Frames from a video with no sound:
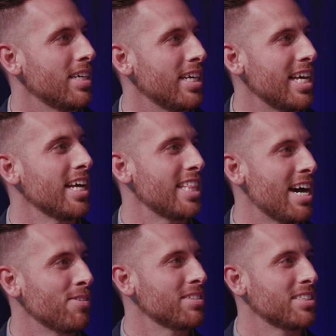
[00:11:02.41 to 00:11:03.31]
And
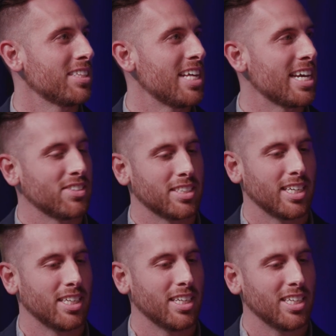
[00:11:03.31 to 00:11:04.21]
that was the thing, is
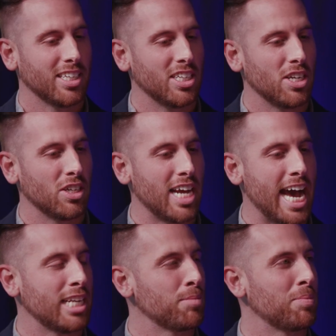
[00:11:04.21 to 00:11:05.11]
like, you
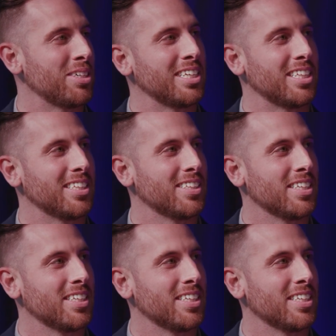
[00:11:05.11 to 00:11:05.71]
had to put in